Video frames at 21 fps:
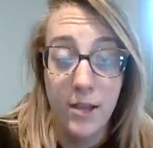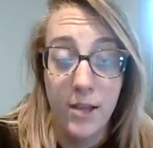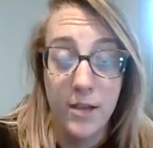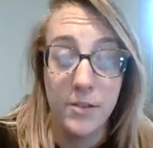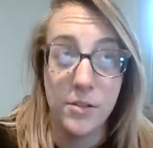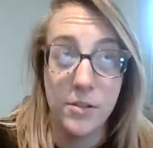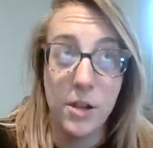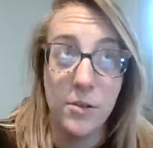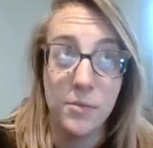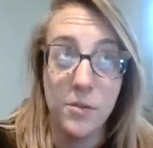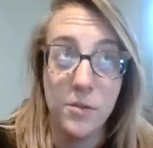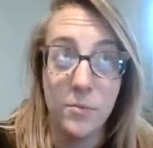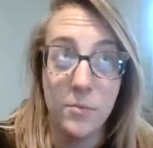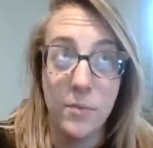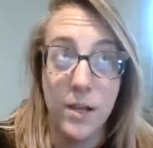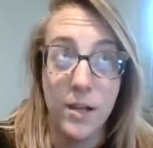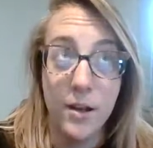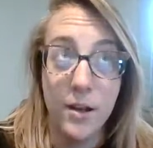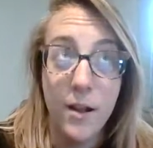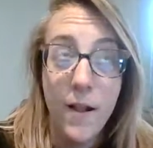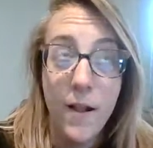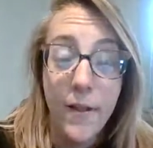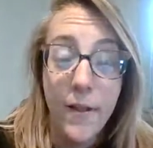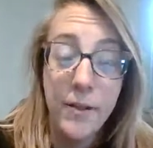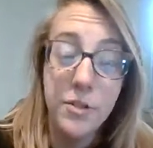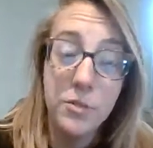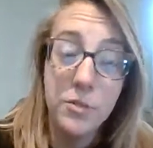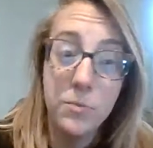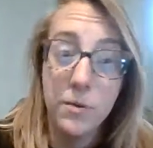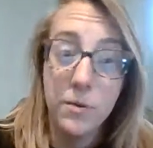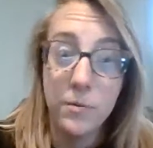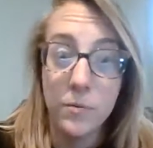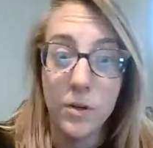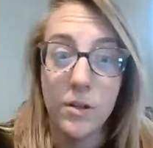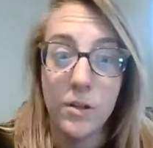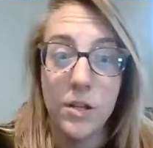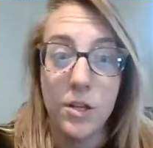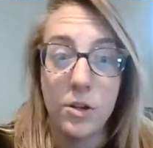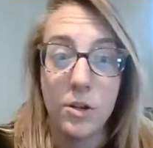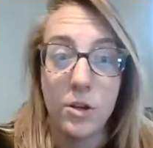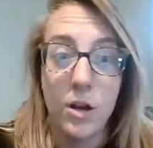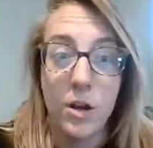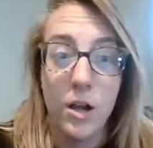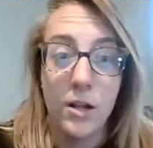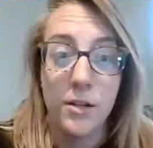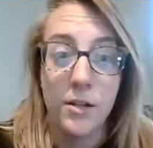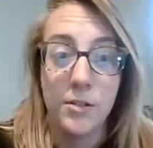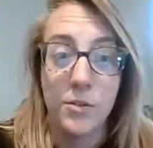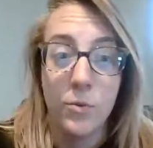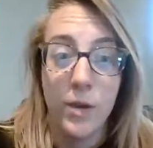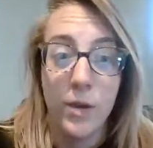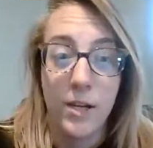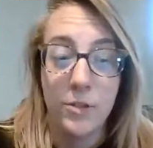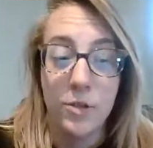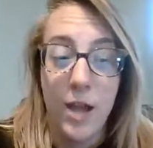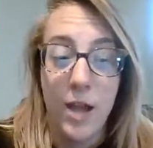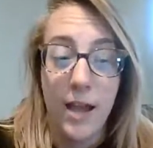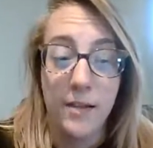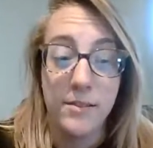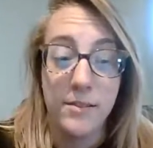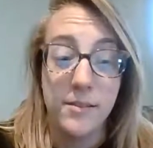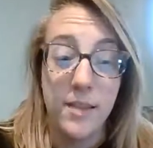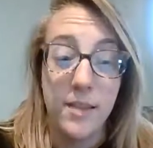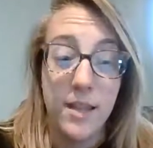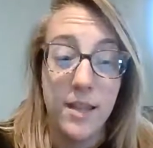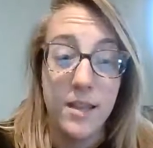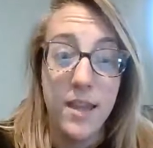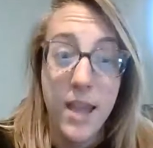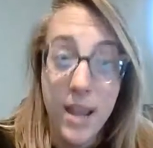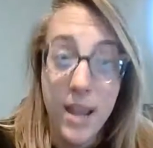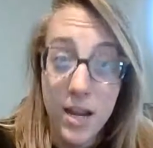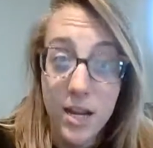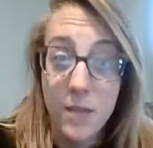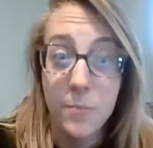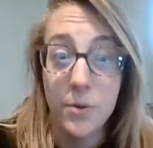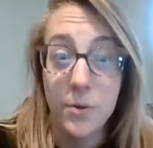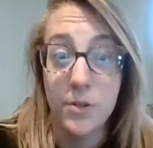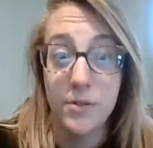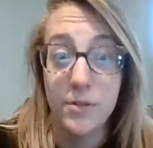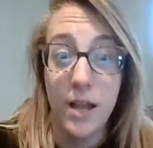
And he's also been doing really good on his quick checks, like 80%,